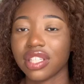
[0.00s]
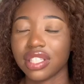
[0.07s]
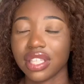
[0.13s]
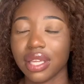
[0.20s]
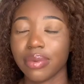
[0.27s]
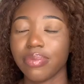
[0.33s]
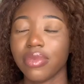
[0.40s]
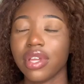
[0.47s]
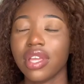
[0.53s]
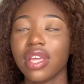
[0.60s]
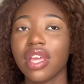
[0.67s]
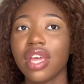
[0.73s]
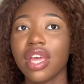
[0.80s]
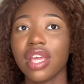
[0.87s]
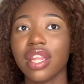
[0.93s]
same.
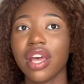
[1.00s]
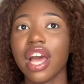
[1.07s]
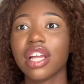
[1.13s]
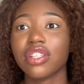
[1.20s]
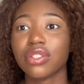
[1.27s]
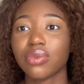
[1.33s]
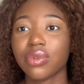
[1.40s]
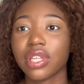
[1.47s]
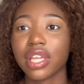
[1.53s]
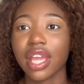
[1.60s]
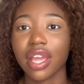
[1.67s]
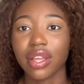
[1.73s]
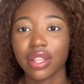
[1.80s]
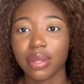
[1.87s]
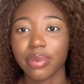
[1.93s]
Now, I just want to get
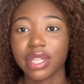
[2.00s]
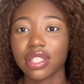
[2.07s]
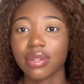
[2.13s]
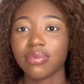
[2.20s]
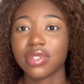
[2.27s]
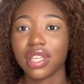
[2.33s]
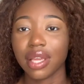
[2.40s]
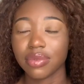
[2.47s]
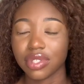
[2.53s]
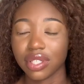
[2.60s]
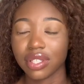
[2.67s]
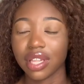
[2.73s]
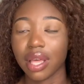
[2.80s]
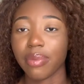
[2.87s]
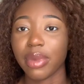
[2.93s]
out the misconception
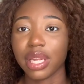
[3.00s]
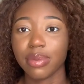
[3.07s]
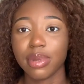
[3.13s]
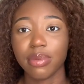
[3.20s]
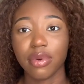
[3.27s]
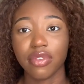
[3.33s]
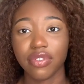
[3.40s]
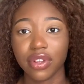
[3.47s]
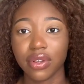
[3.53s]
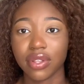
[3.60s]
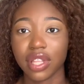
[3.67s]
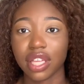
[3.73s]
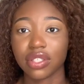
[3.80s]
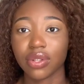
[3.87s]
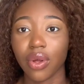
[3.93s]
that many people feel
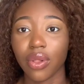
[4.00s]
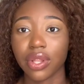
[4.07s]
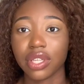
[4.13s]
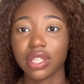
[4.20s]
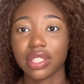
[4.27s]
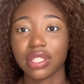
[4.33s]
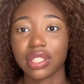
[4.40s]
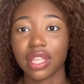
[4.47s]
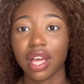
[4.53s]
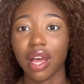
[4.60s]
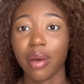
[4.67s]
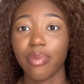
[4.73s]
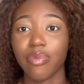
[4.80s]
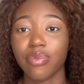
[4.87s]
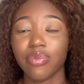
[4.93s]
that Scotland is a
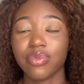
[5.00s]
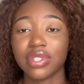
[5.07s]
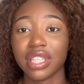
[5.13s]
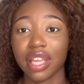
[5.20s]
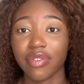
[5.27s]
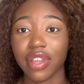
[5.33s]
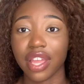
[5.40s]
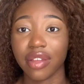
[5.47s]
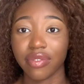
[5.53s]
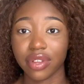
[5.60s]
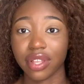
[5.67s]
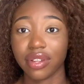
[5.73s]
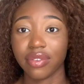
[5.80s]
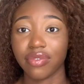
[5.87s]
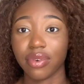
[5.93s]
safe
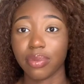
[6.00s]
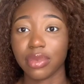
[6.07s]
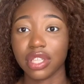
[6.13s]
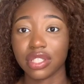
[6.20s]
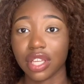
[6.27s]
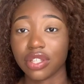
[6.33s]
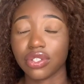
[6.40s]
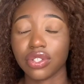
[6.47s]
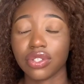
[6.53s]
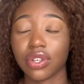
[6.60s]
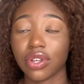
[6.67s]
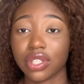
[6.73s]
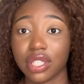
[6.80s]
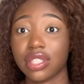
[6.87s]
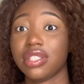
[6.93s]
haven from these issues,
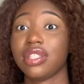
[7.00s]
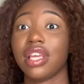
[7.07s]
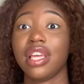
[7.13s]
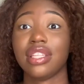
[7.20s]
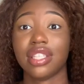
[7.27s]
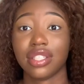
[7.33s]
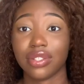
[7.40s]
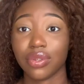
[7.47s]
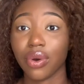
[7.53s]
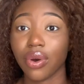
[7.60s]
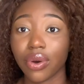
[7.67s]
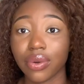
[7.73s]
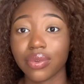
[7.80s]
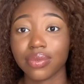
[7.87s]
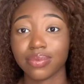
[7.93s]
because it is not.
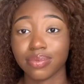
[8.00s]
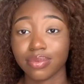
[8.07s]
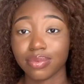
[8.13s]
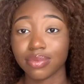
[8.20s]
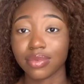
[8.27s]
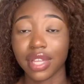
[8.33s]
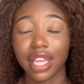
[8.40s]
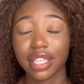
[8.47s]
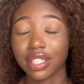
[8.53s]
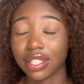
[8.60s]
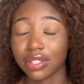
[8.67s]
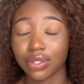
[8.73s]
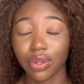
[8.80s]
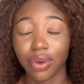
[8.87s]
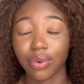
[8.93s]
It is
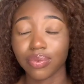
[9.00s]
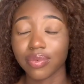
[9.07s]
not.